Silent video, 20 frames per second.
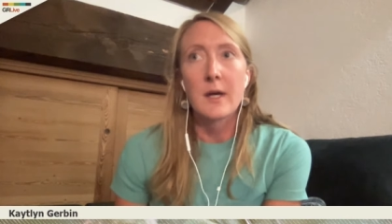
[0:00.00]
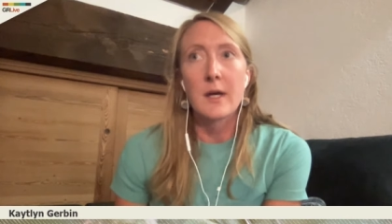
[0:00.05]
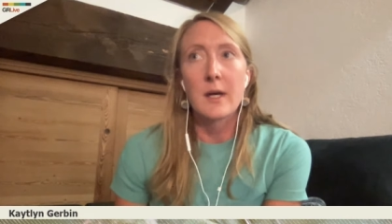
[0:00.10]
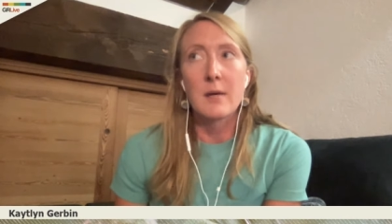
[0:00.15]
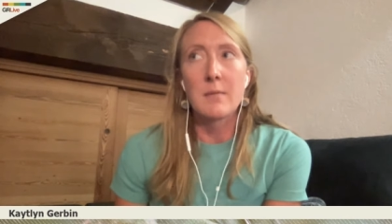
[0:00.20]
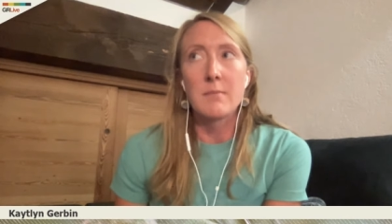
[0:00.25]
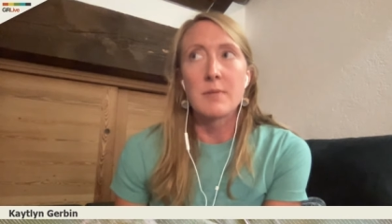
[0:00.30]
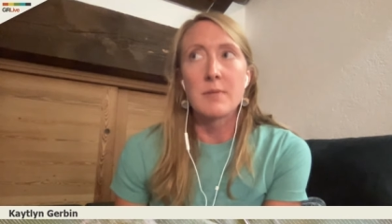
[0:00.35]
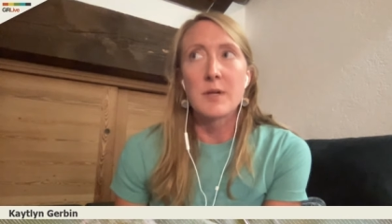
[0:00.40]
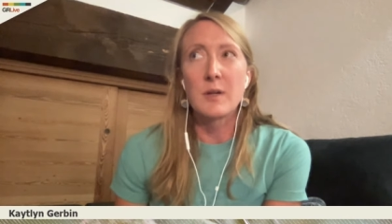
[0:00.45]

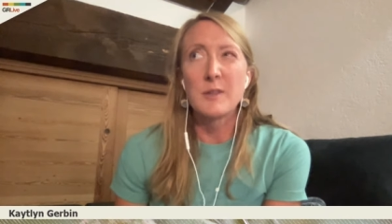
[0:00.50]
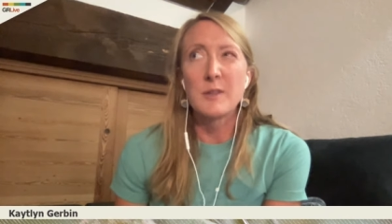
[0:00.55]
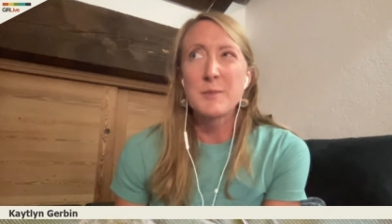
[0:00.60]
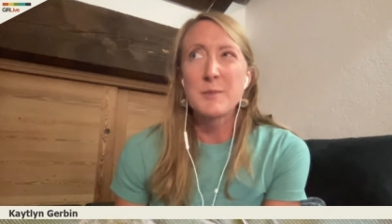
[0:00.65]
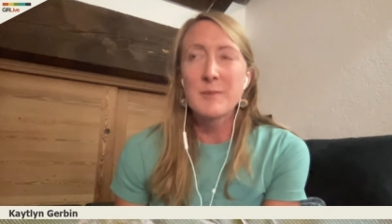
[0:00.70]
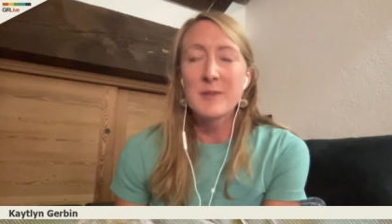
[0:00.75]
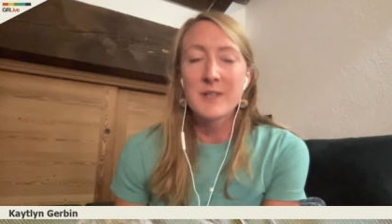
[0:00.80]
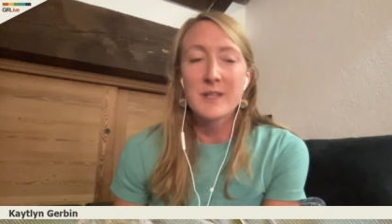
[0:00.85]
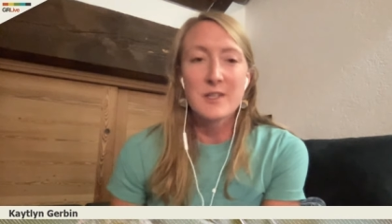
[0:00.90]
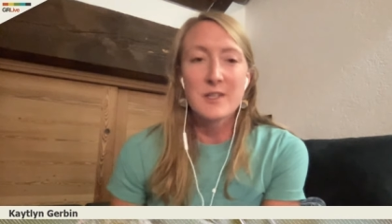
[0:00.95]
But
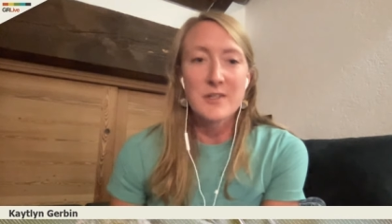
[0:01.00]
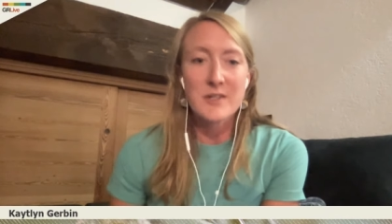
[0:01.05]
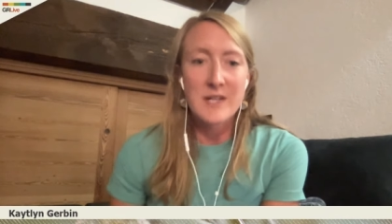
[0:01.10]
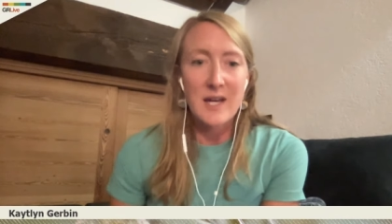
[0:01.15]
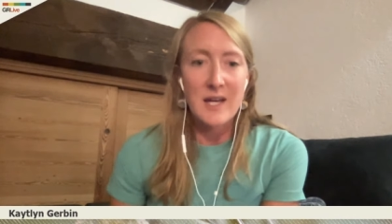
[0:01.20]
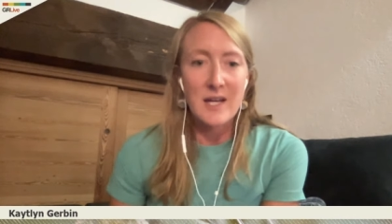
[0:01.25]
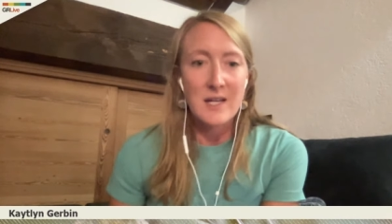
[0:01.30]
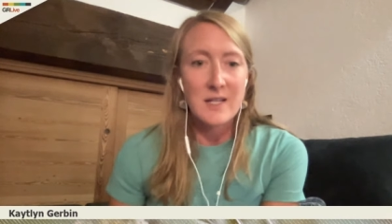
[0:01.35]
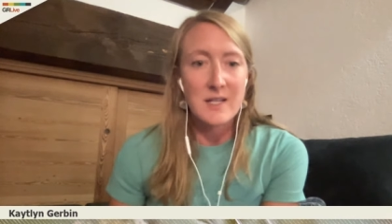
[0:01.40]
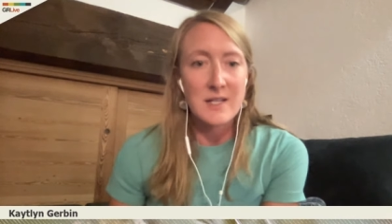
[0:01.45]
ultimately
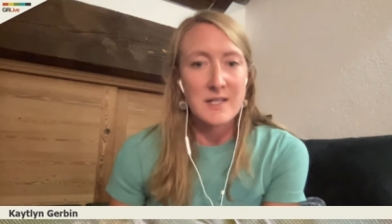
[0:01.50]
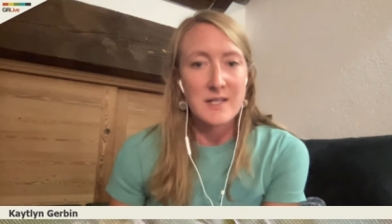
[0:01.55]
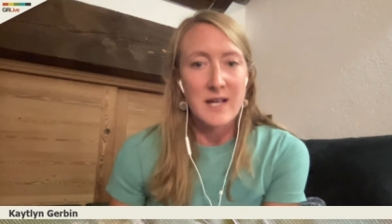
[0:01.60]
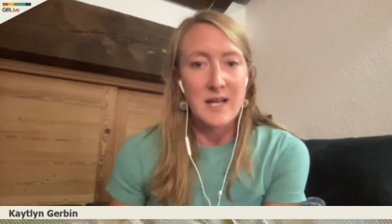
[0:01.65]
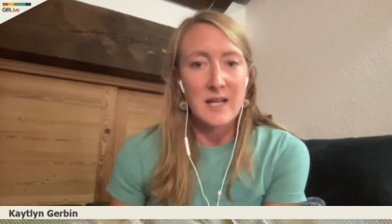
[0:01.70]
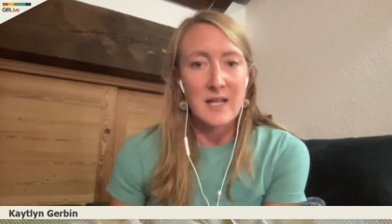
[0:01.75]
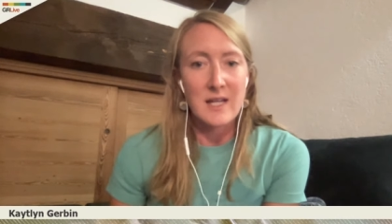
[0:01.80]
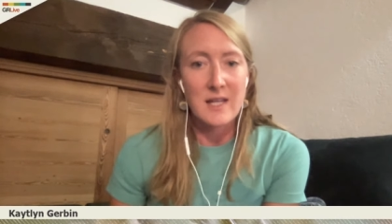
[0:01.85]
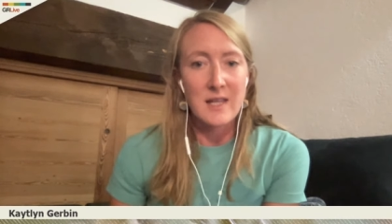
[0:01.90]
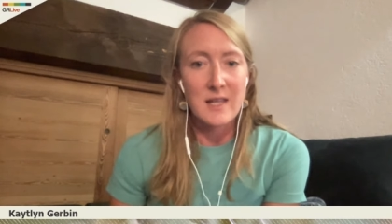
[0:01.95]
just kind of
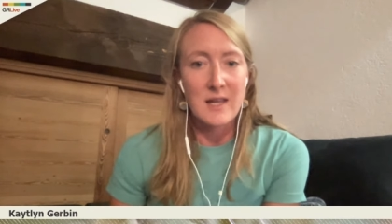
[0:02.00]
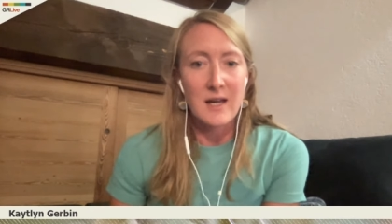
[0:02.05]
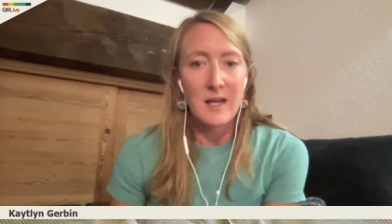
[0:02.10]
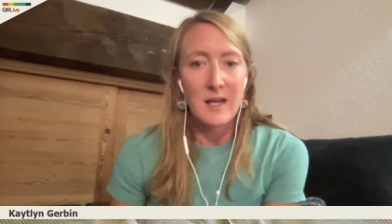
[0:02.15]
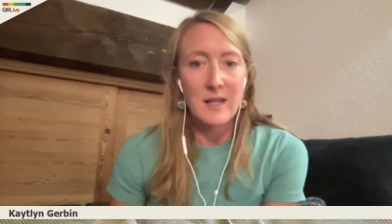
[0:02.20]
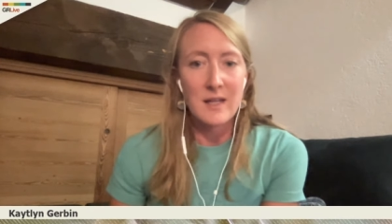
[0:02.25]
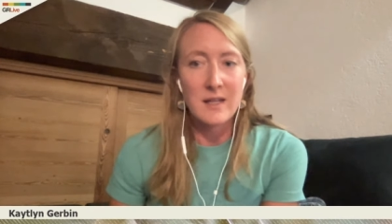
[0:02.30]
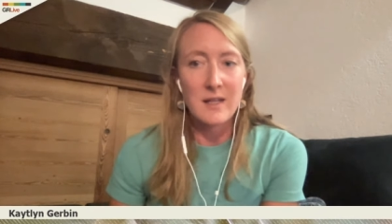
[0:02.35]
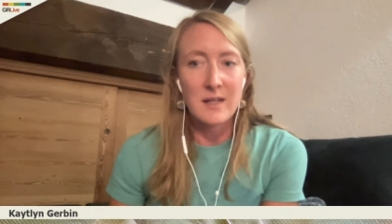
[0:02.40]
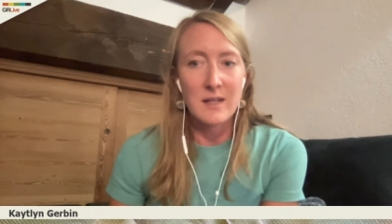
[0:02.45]
decided
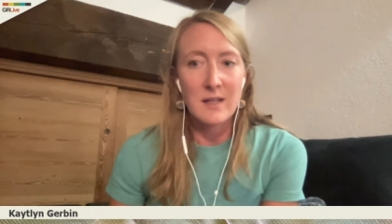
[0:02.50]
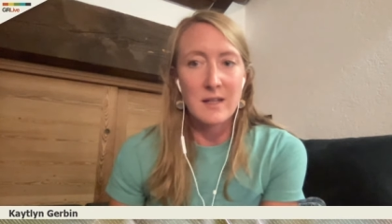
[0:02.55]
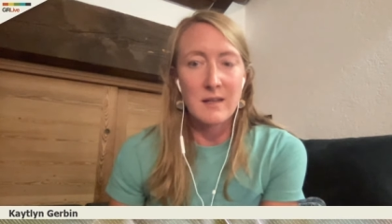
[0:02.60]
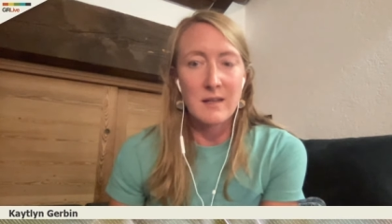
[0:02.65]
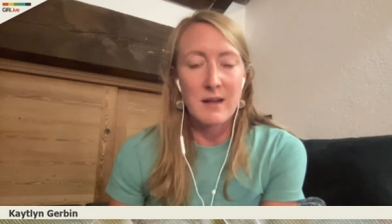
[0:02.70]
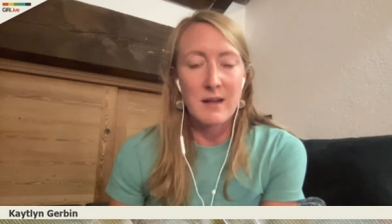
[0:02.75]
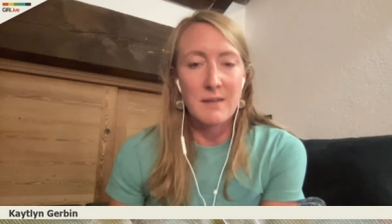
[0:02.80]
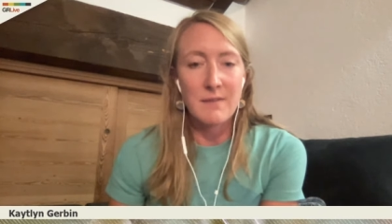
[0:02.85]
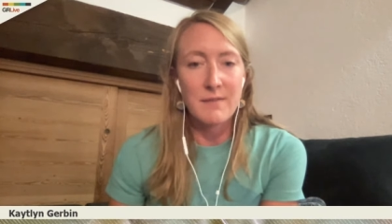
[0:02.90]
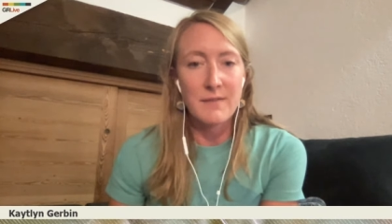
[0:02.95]

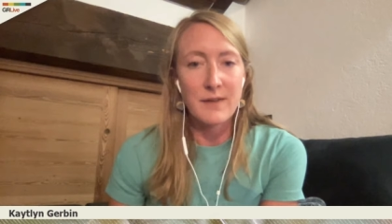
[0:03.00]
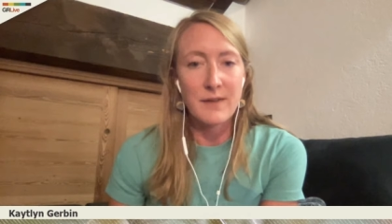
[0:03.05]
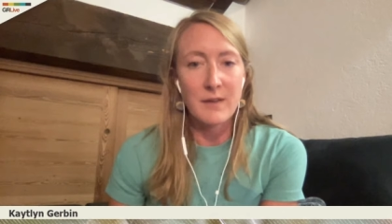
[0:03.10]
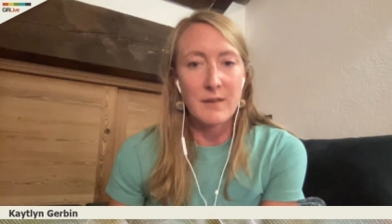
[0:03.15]
that